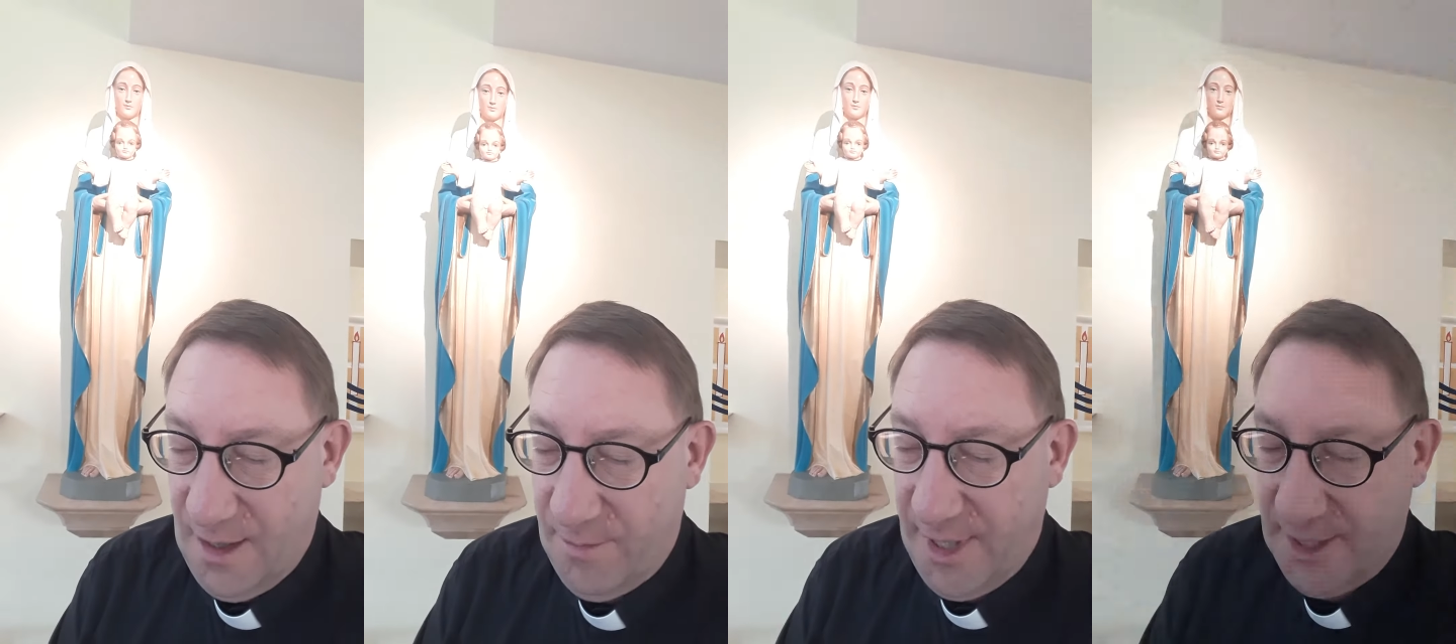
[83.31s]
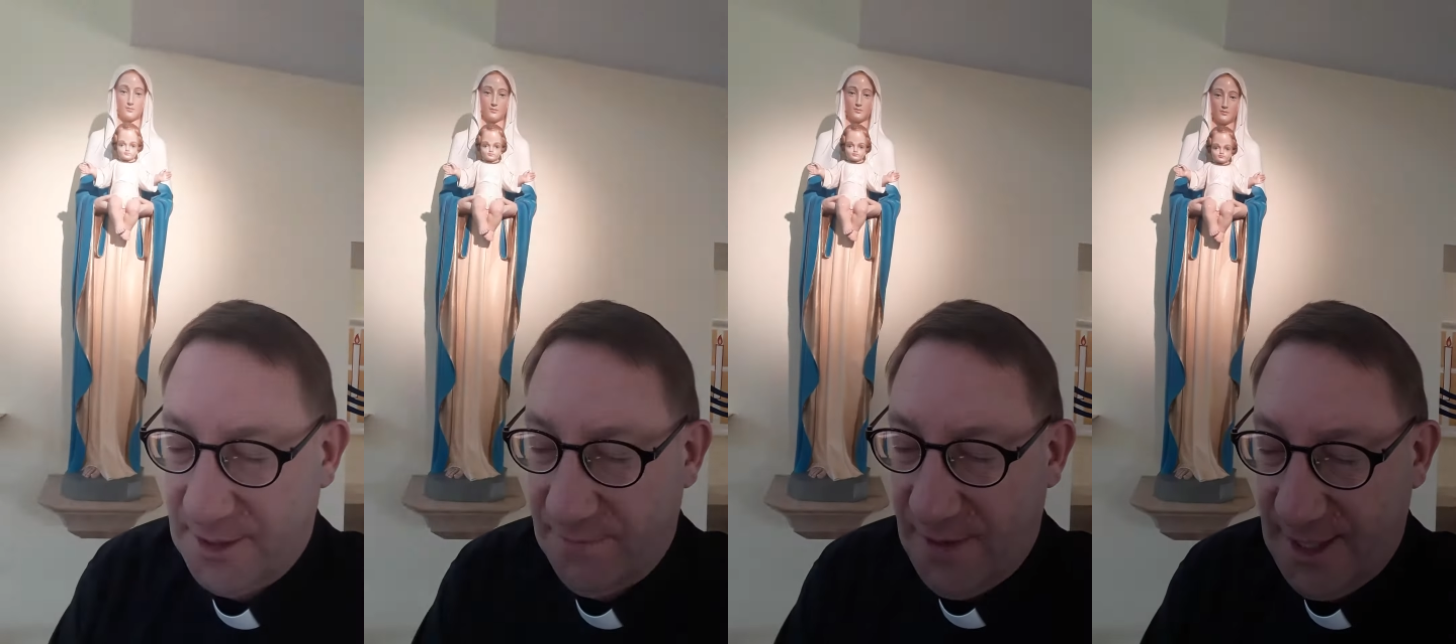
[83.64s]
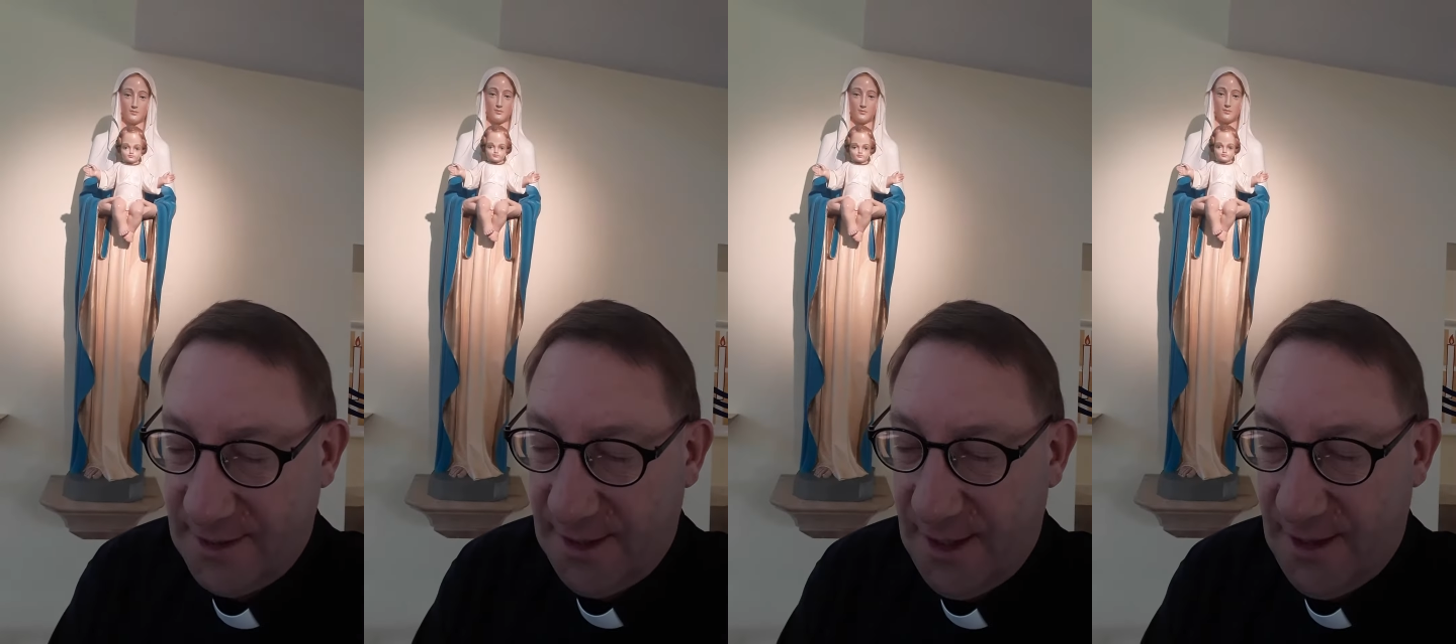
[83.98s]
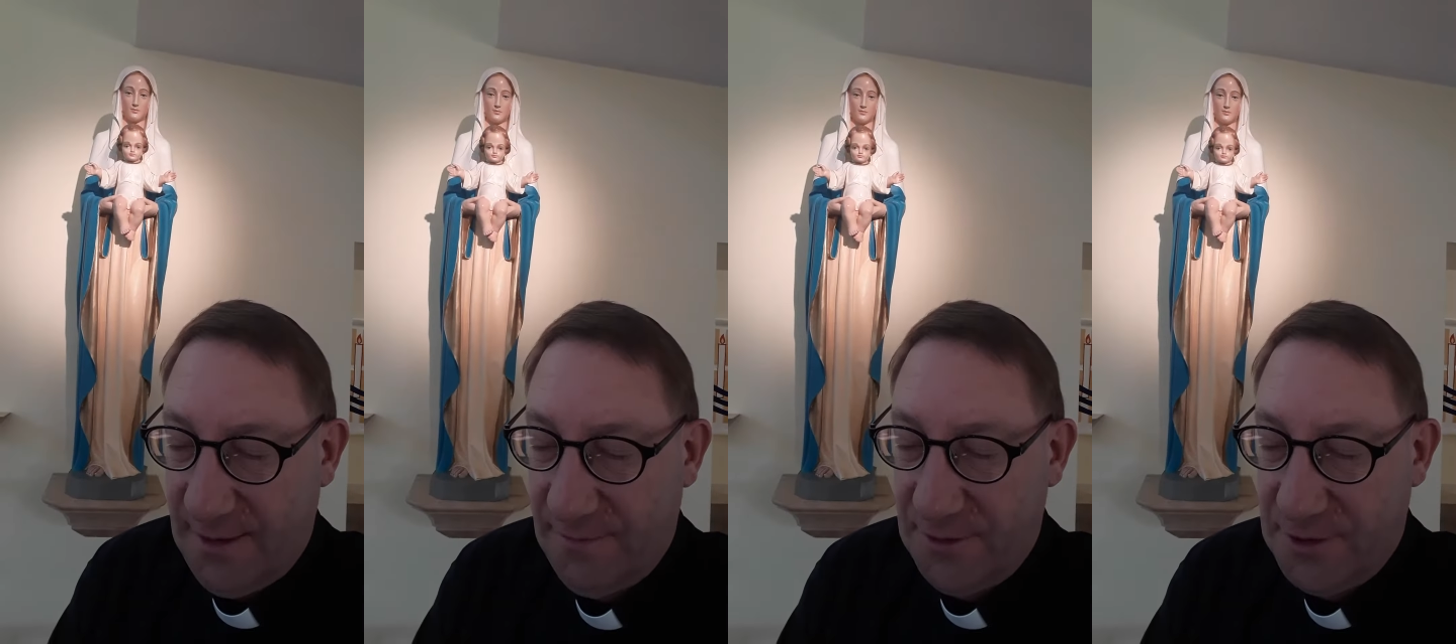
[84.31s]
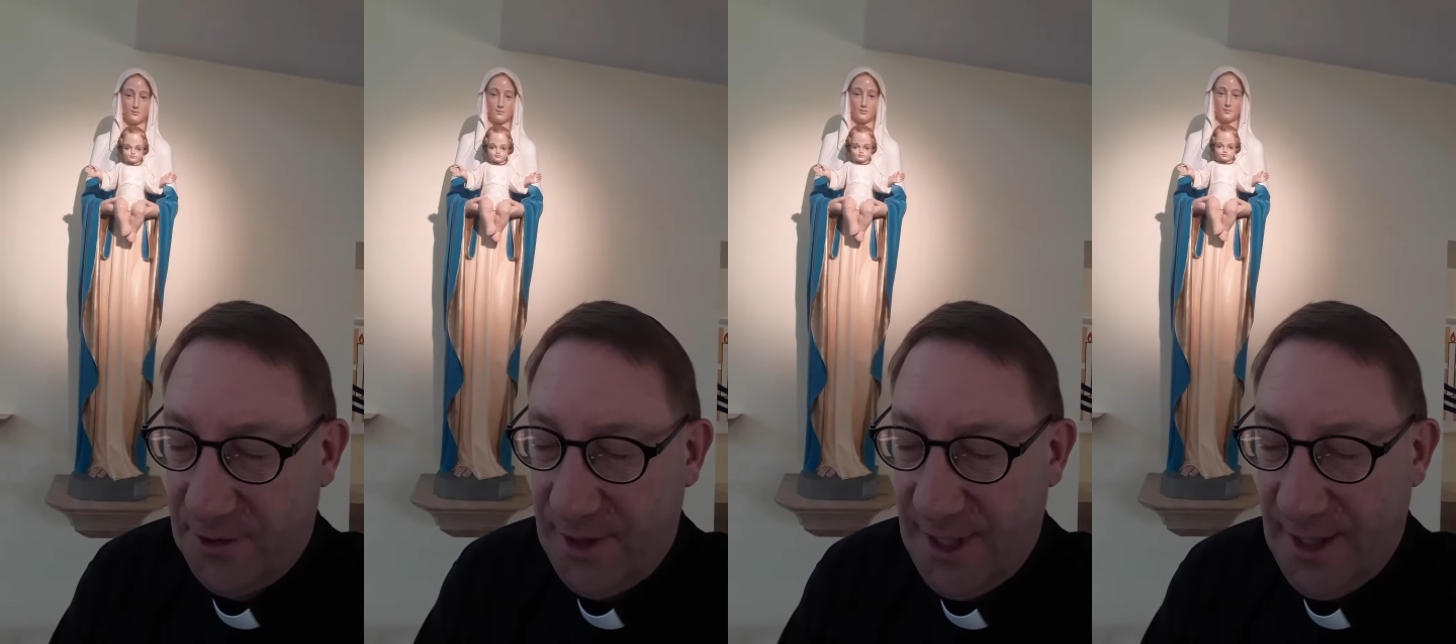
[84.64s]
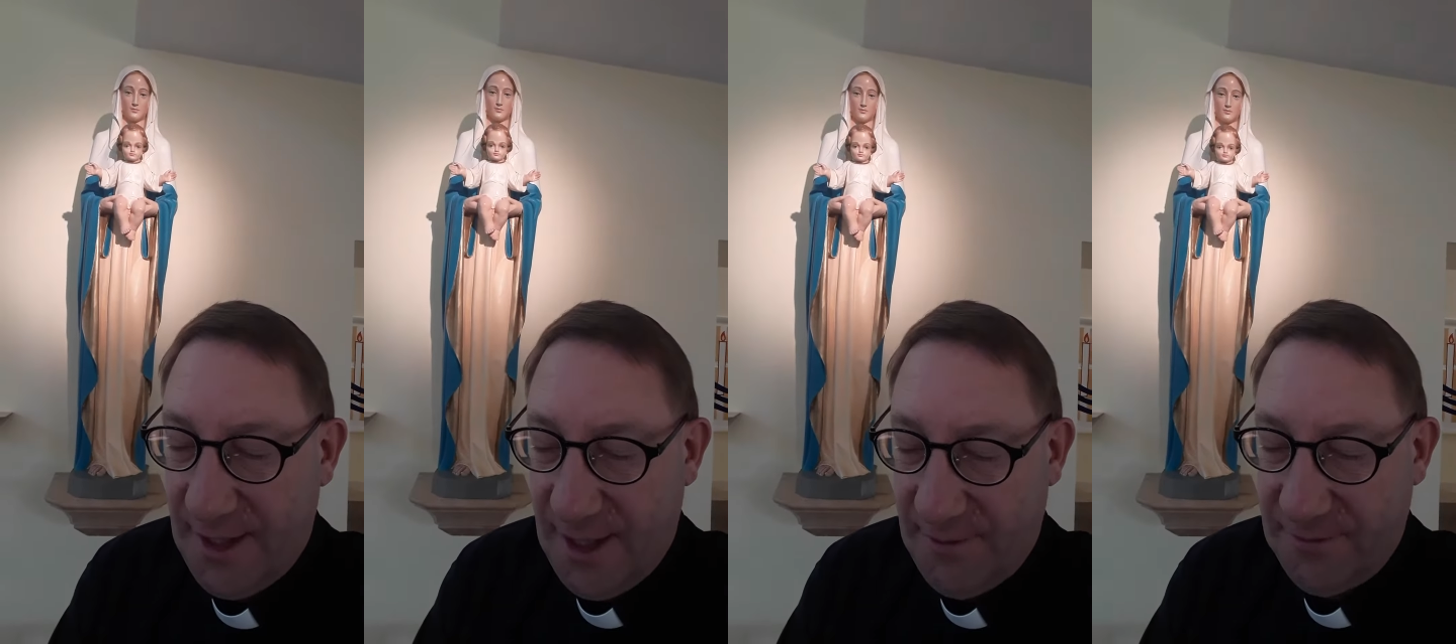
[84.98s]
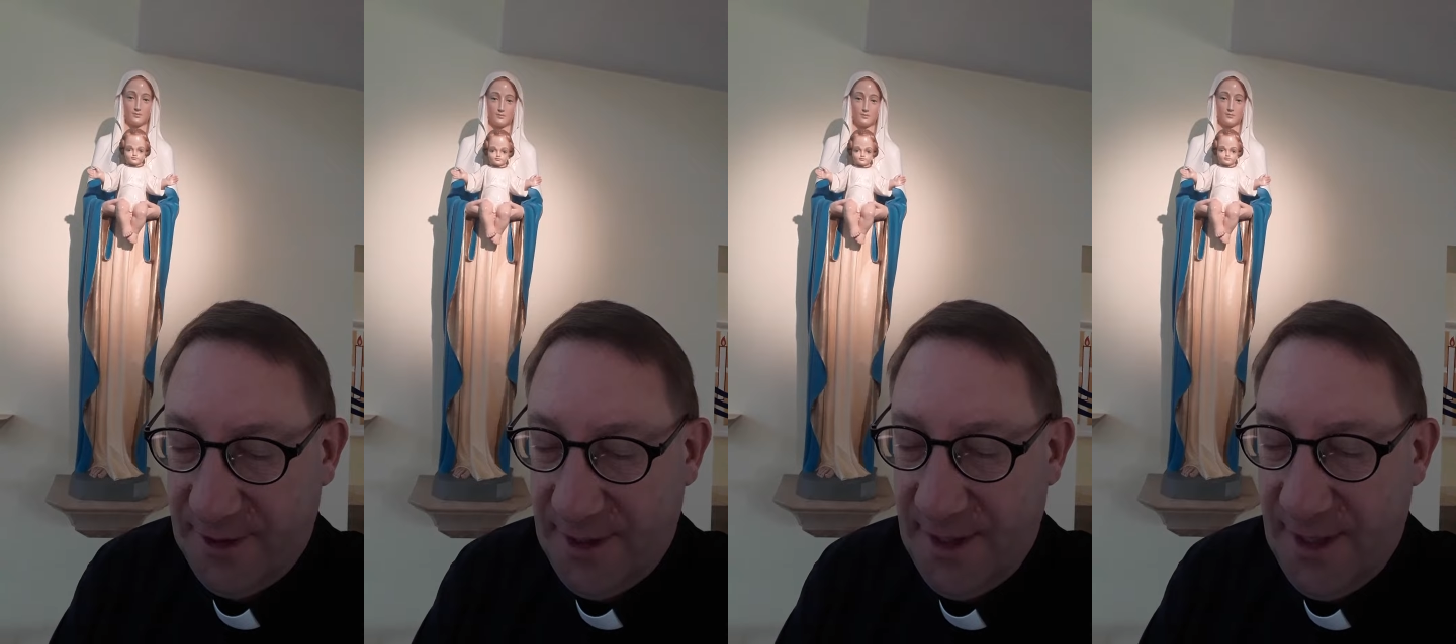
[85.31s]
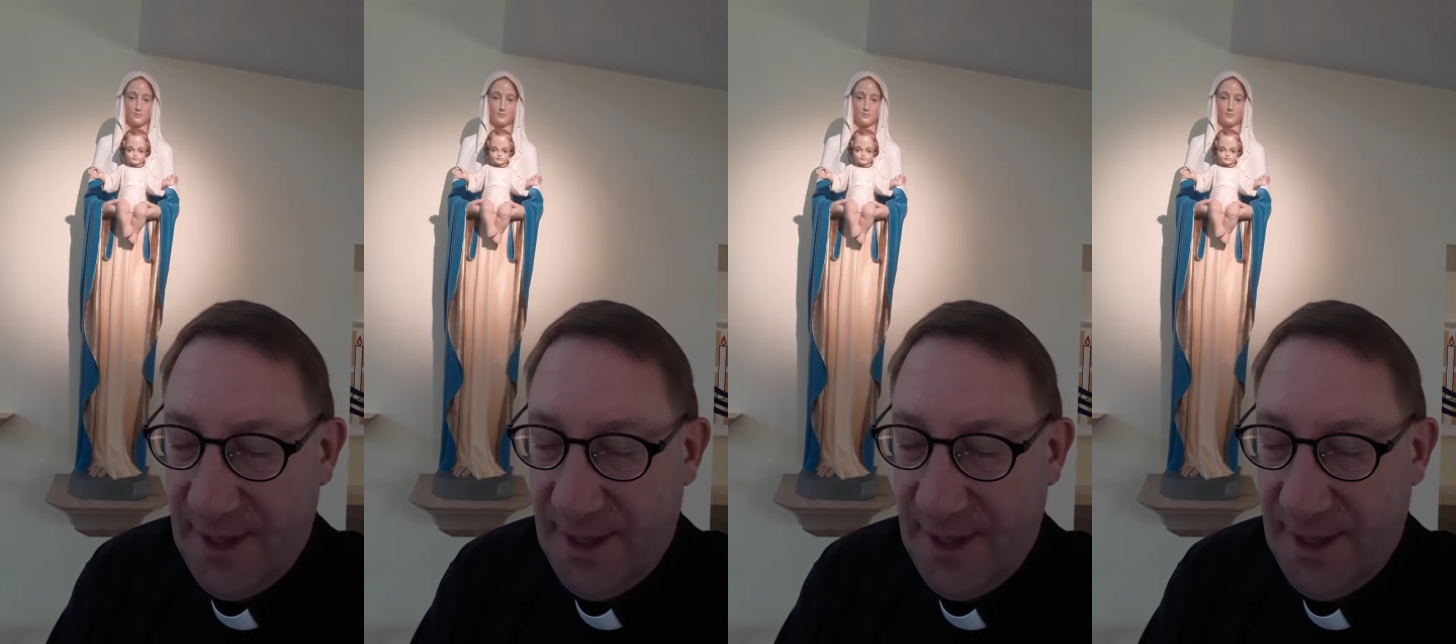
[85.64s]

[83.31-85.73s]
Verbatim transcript: a place of light and love, joy and laughter.